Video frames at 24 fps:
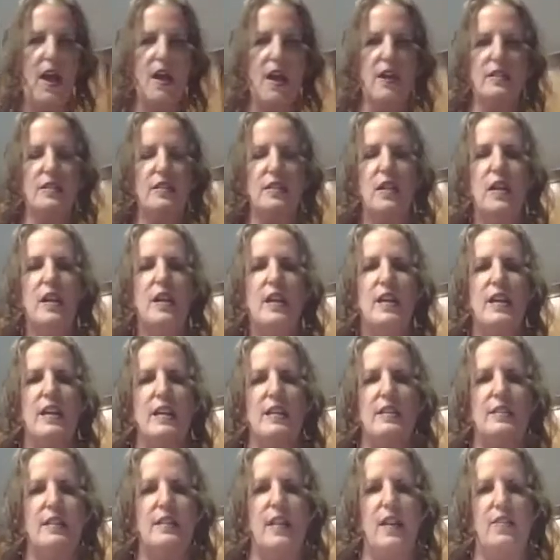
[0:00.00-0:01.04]
pans
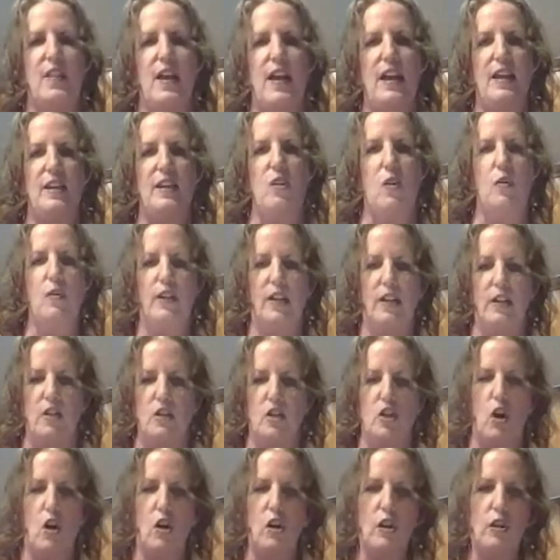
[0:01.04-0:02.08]
is that they don't
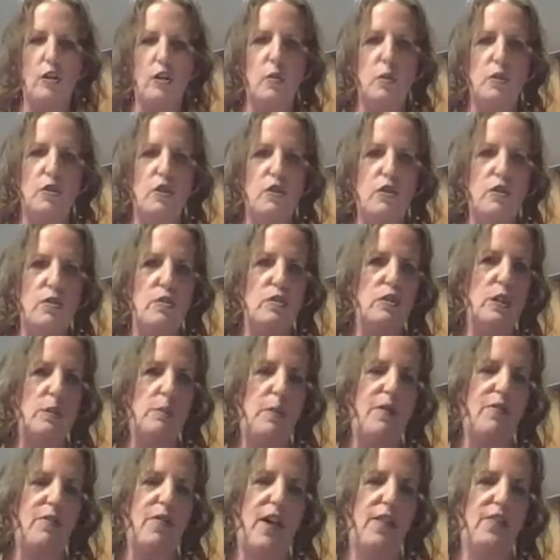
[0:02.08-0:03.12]
get dark when you use
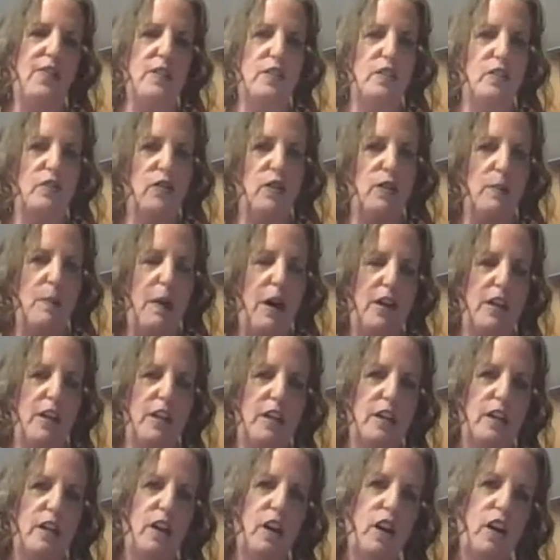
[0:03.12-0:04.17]
them. I've had this for about
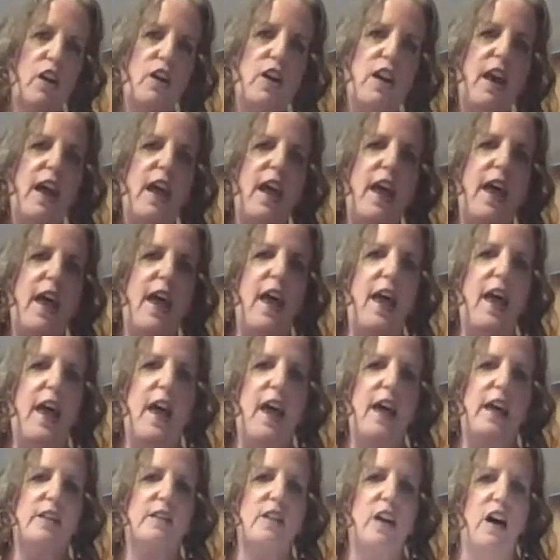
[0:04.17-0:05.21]
a year,
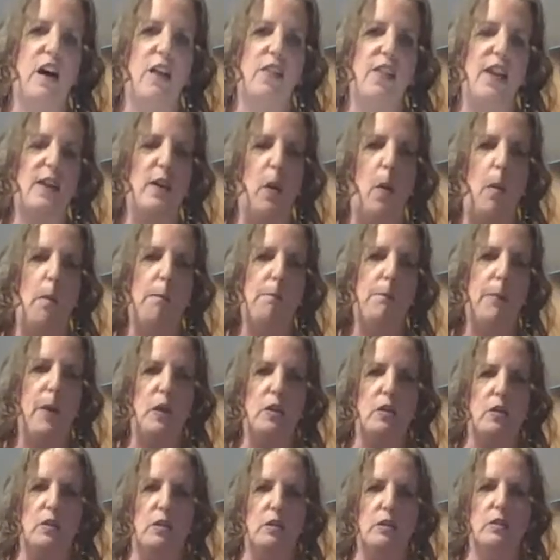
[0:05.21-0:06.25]
and they don't
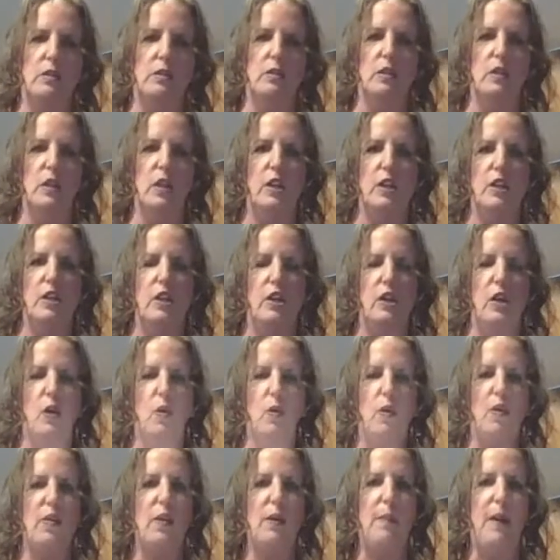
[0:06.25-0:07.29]
buckle. You know,
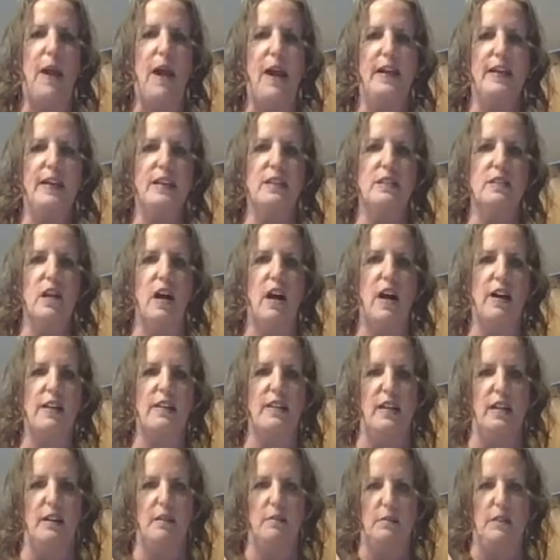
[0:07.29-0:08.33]
when the pan gets hot
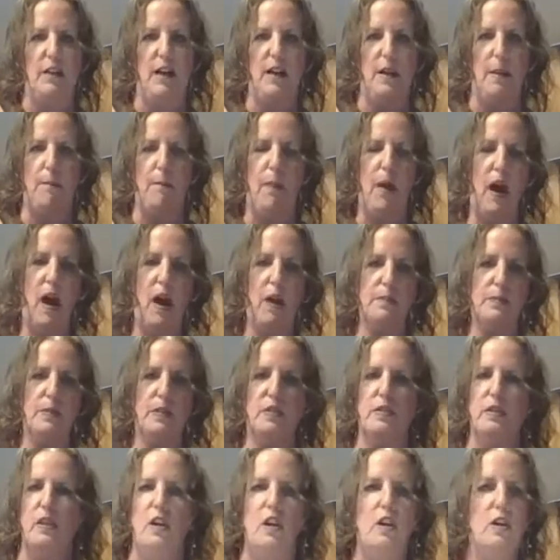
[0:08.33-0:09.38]
and it kind of
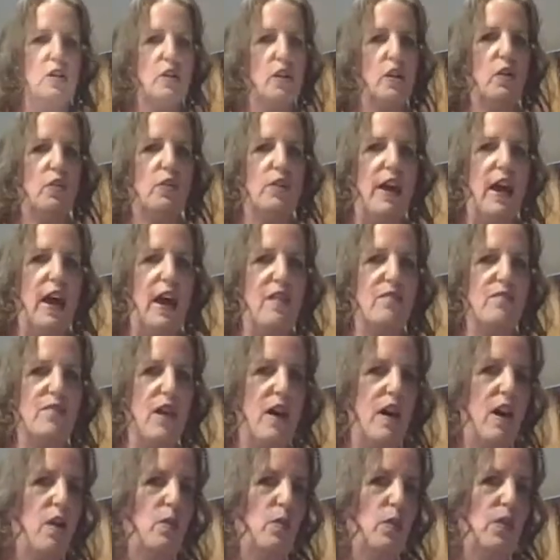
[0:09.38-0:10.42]
pops, you don't have
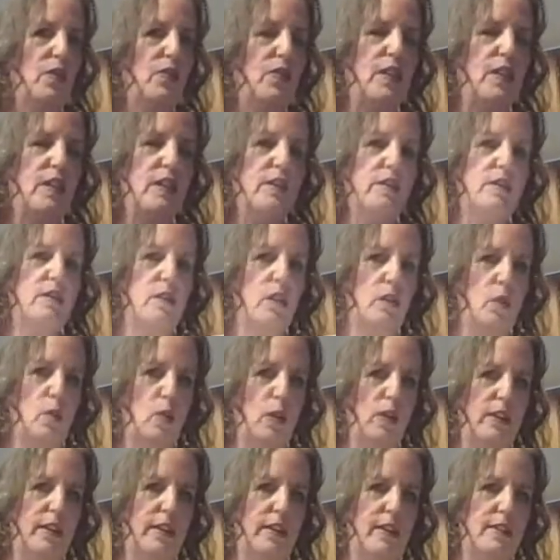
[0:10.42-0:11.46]
that with these. They're
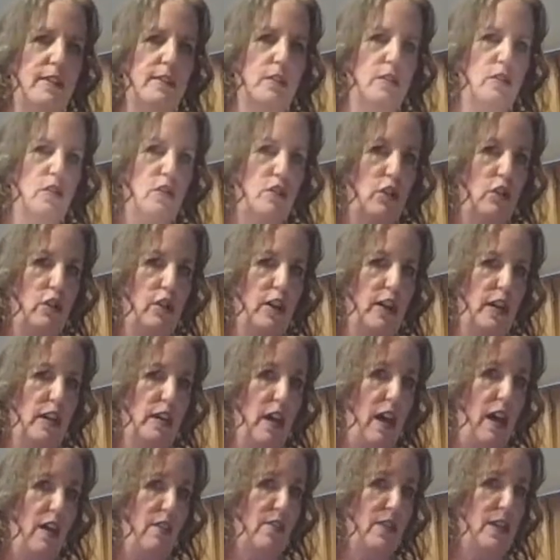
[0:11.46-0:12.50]
really nice and sturdy and
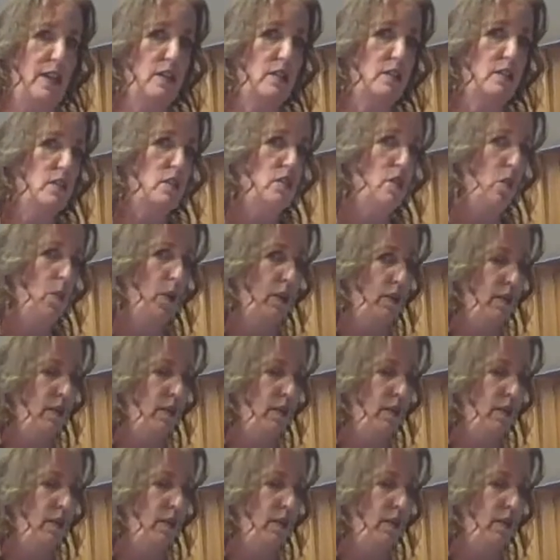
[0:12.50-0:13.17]
heavy, so